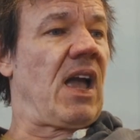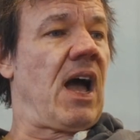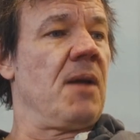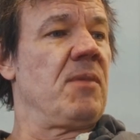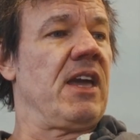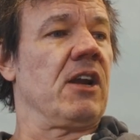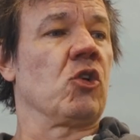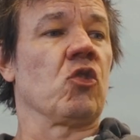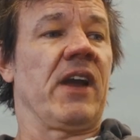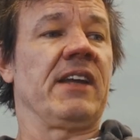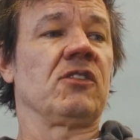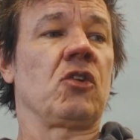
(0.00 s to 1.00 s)
I made a
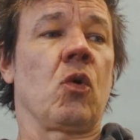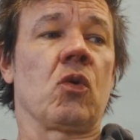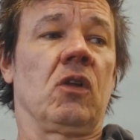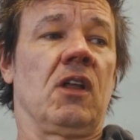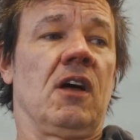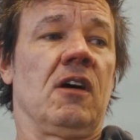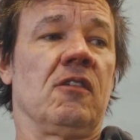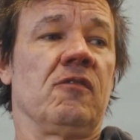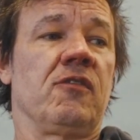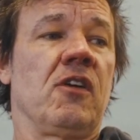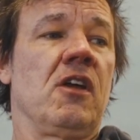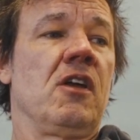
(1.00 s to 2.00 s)
grand total
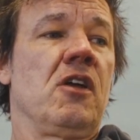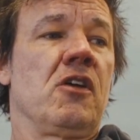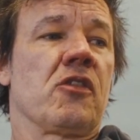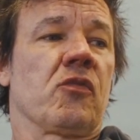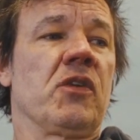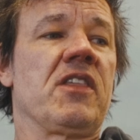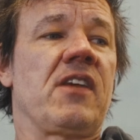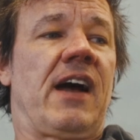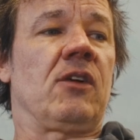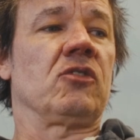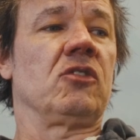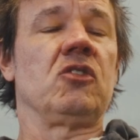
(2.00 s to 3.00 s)
of
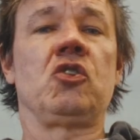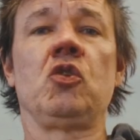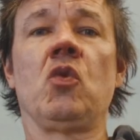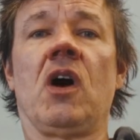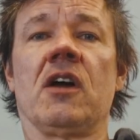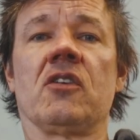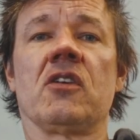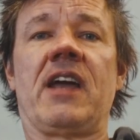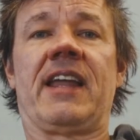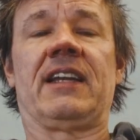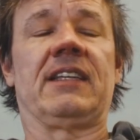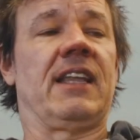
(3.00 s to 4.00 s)

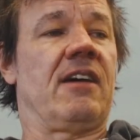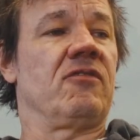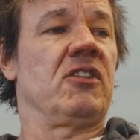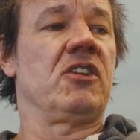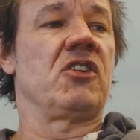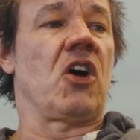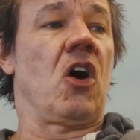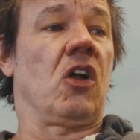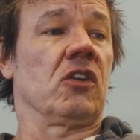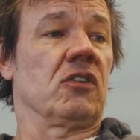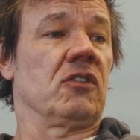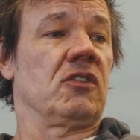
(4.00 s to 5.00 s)

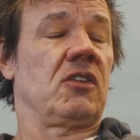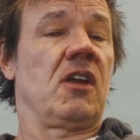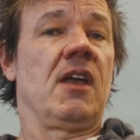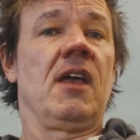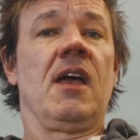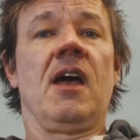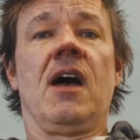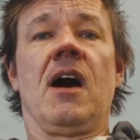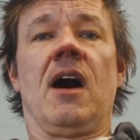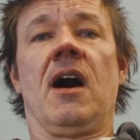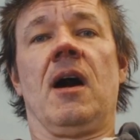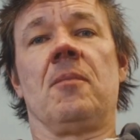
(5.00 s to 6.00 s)
$3,211.
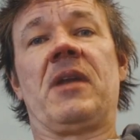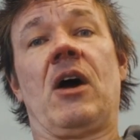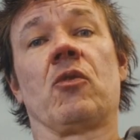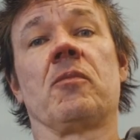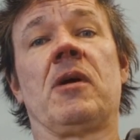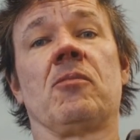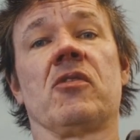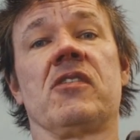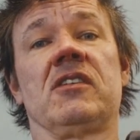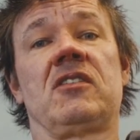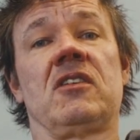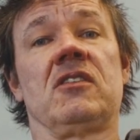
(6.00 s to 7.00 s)
Now remember,
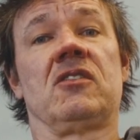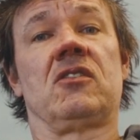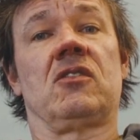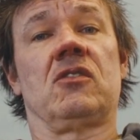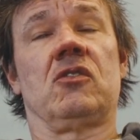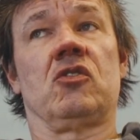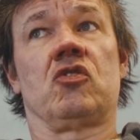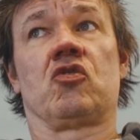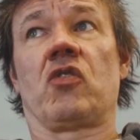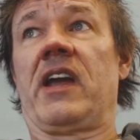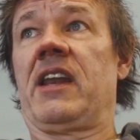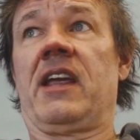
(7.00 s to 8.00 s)
this is
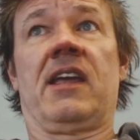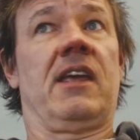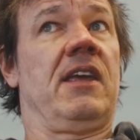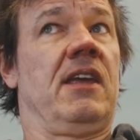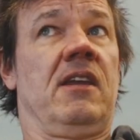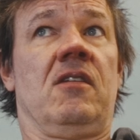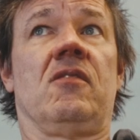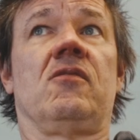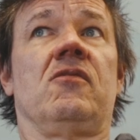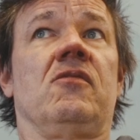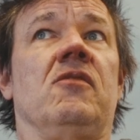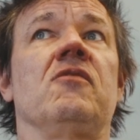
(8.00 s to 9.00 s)
trading
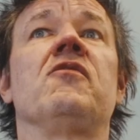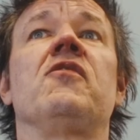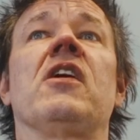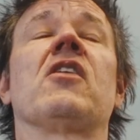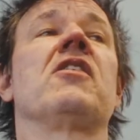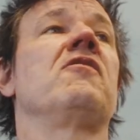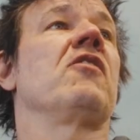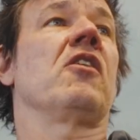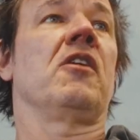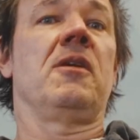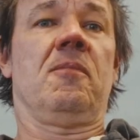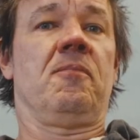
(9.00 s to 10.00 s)
in very,
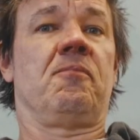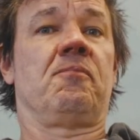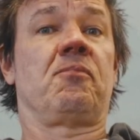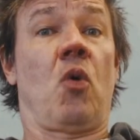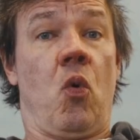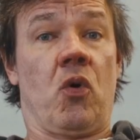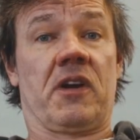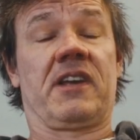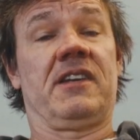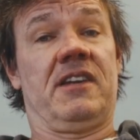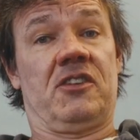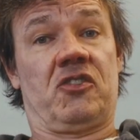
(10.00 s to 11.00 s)
very poor
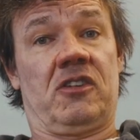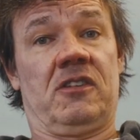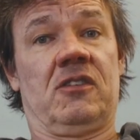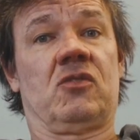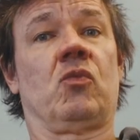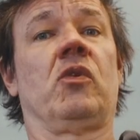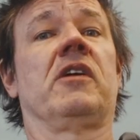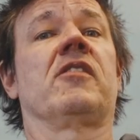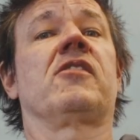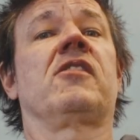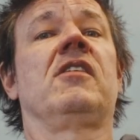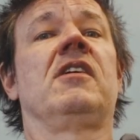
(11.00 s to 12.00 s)
conditions
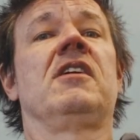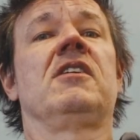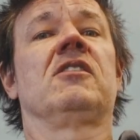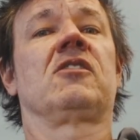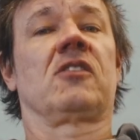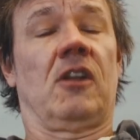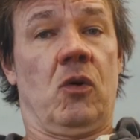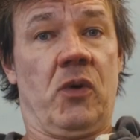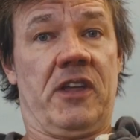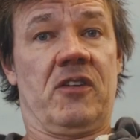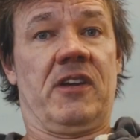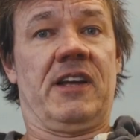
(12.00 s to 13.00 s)
with slow
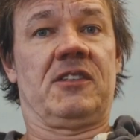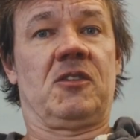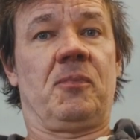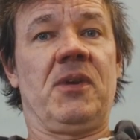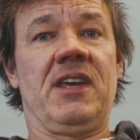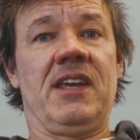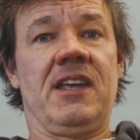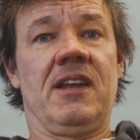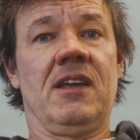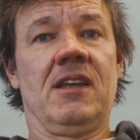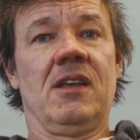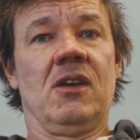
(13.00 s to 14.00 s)
internet
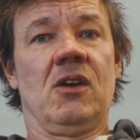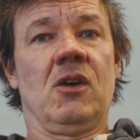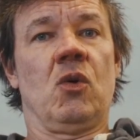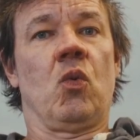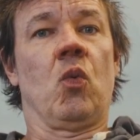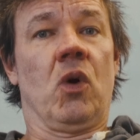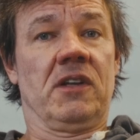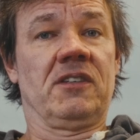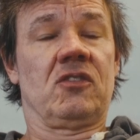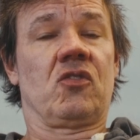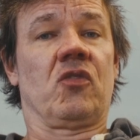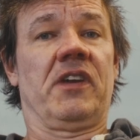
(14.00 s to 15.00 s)
speed, one
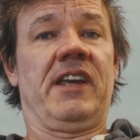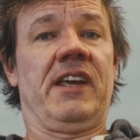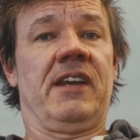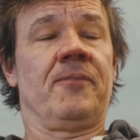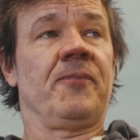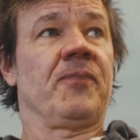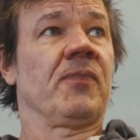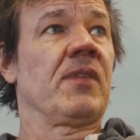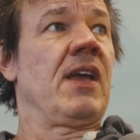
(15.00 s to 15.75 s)
screen,